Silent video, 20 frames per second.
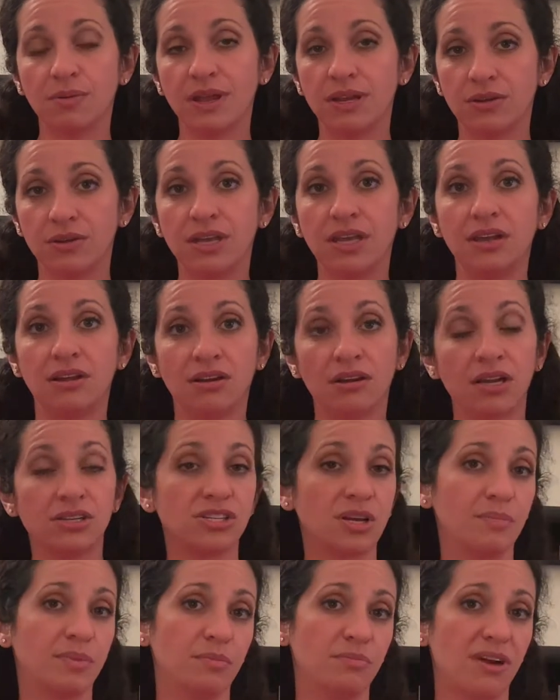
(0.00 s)
I know here at
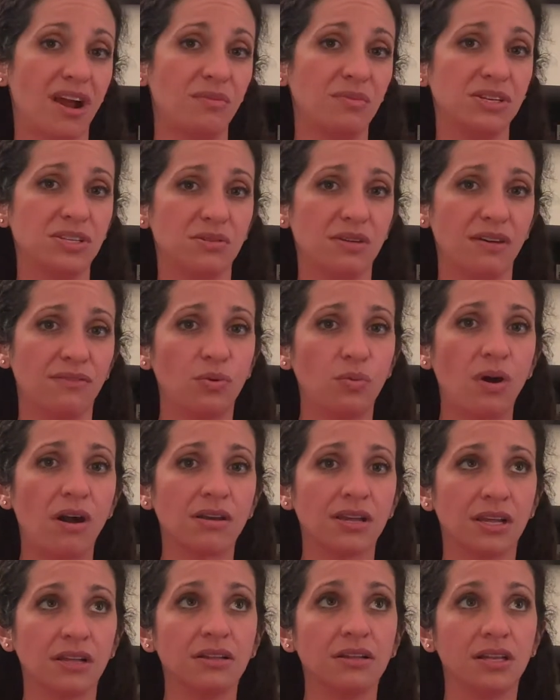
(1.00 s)
Sheppard Pratt we do have a
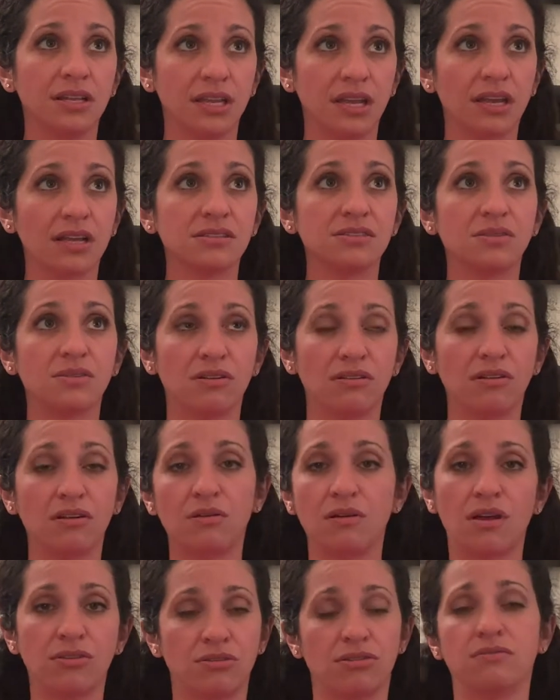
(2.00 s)
walk-in clinic, so there
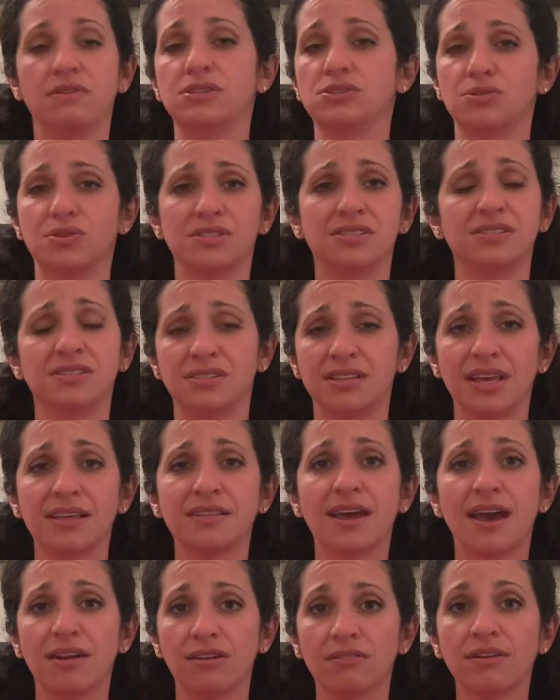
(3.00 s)
are other resources like
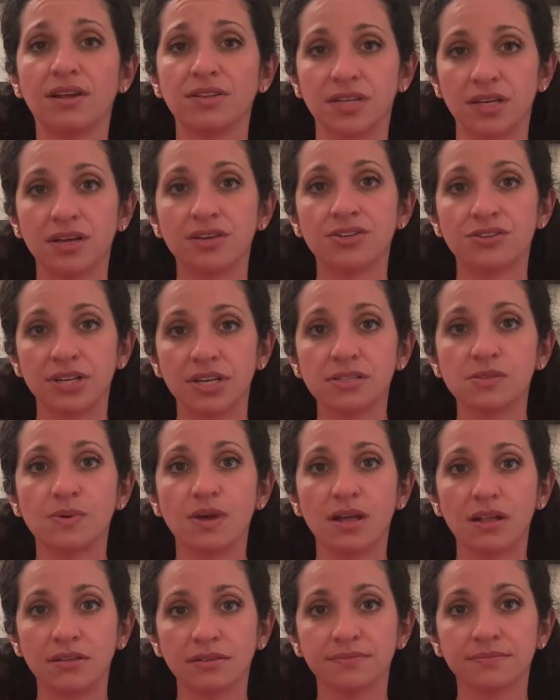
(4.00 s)
that around the country as
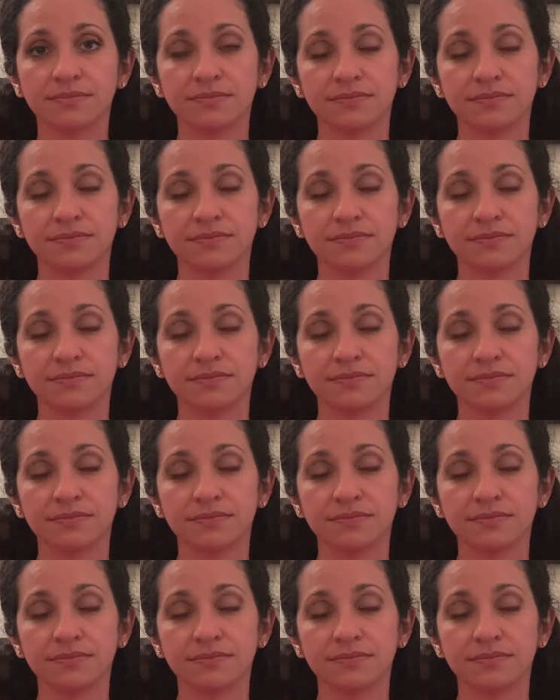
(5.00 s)
well.